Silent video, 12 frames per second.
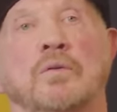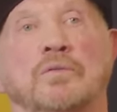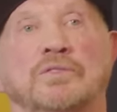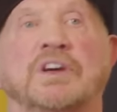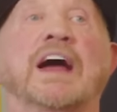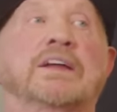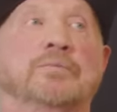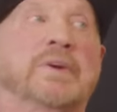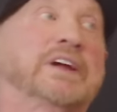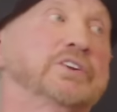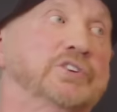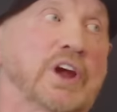tight
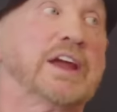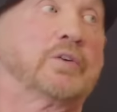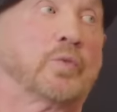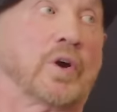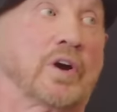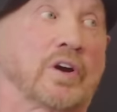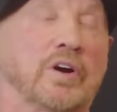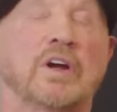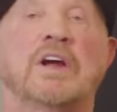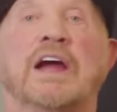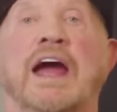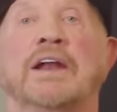me and Jake were,
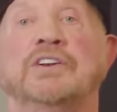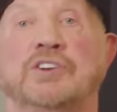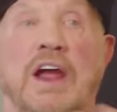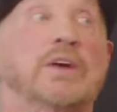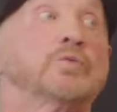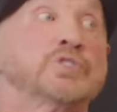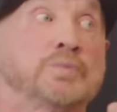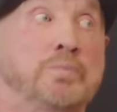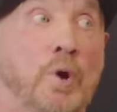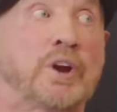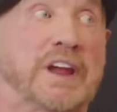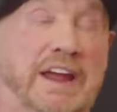and Jake was
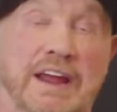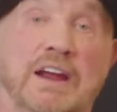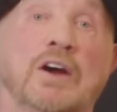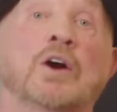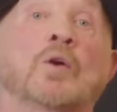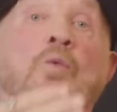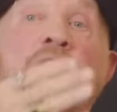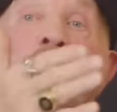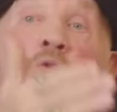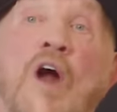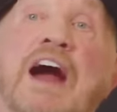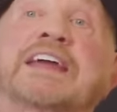booking when
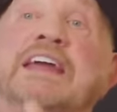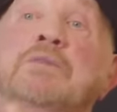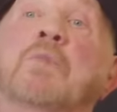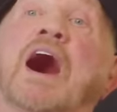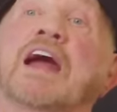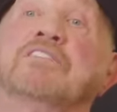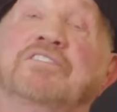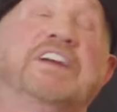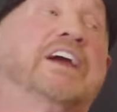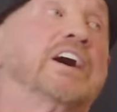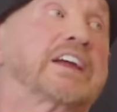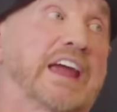Rocky
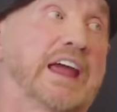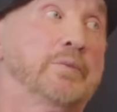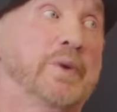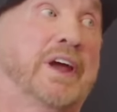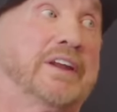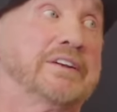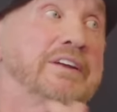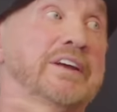Maivia came in,